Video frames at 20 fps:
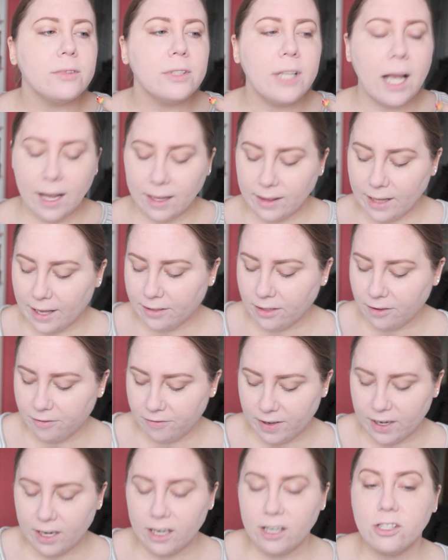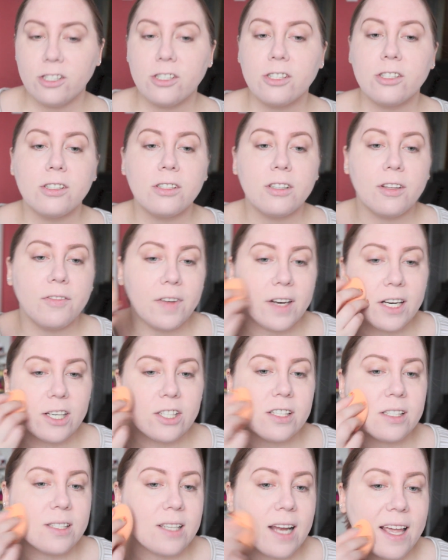Yeah, I like the finish. The
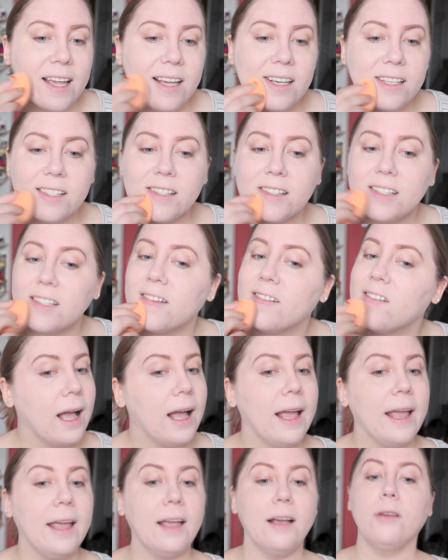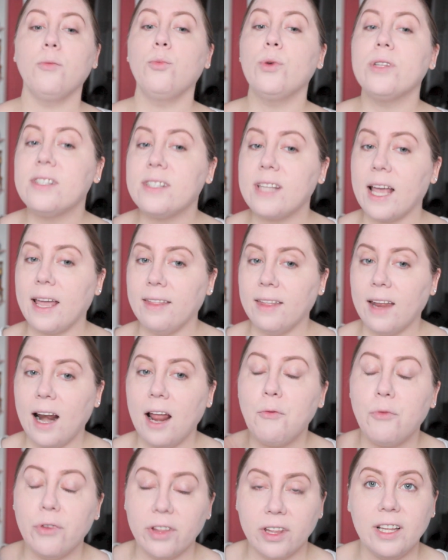finish is nice. I would say
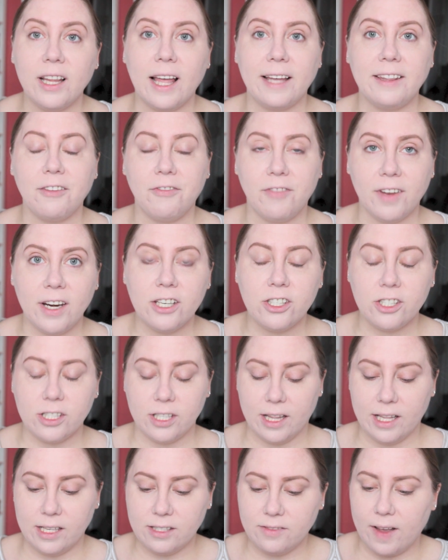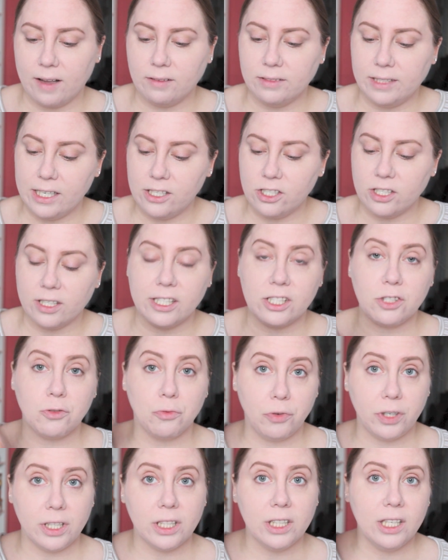that I really like the finish to this foundation. It's
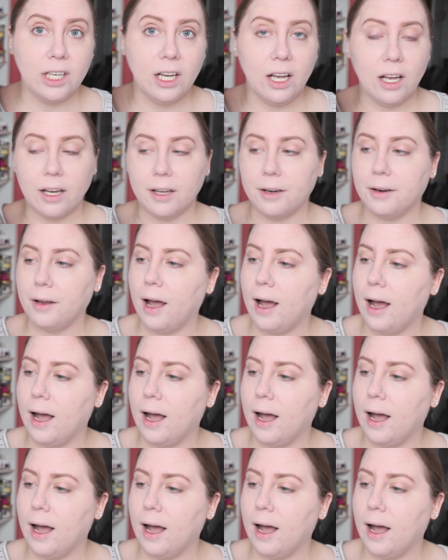really good.